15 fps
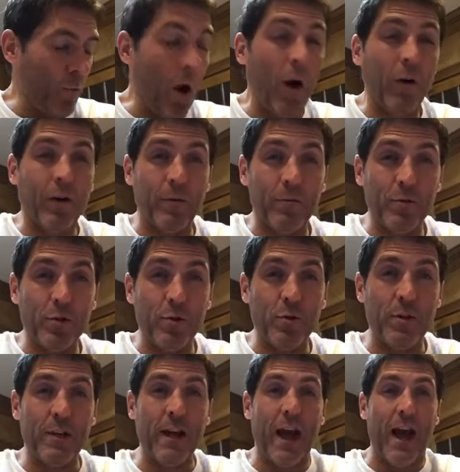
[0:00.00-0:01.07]
Welcome
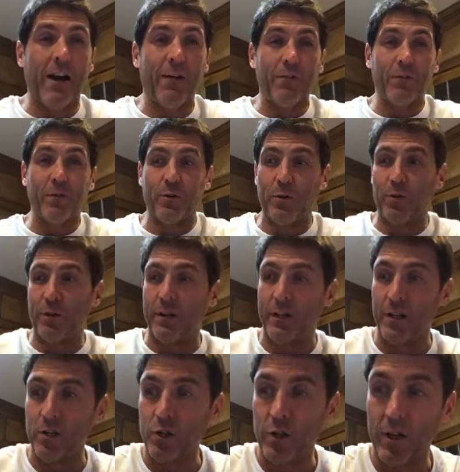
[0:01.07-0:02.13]
to the afternoon
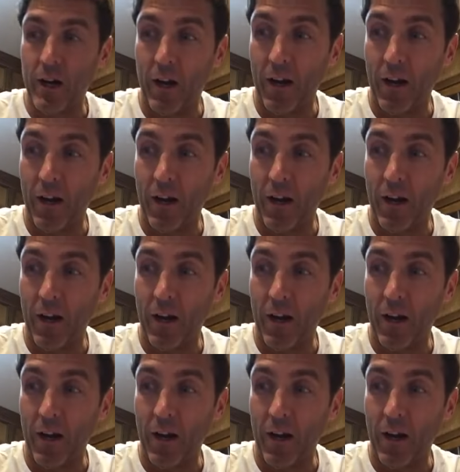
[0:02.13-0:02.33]
edition